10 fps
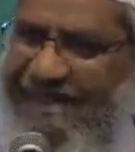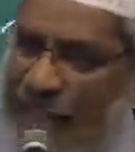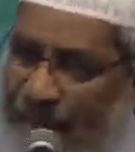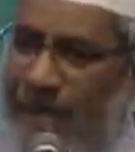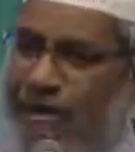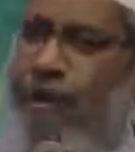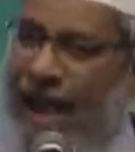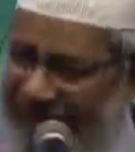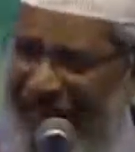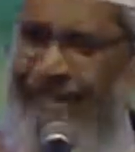Keeping
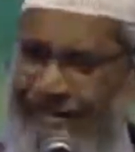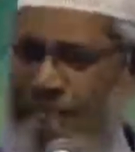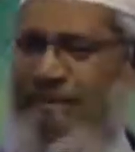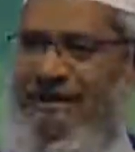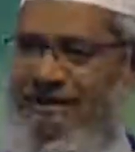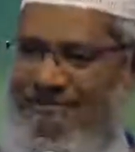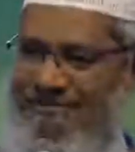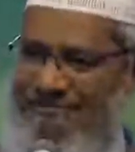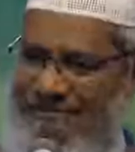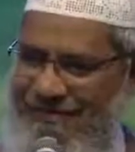quiet, accepted.
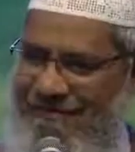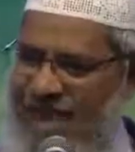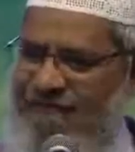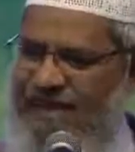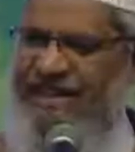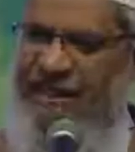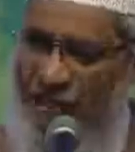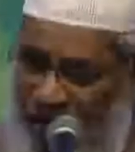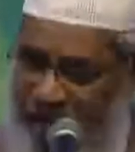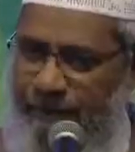We are weak,
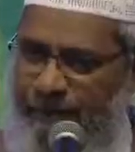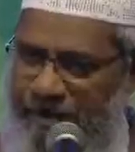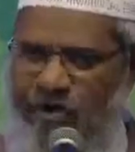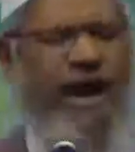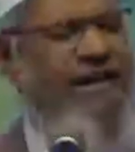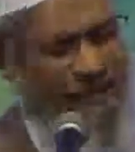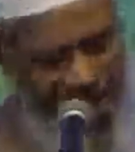you're keeping quiet.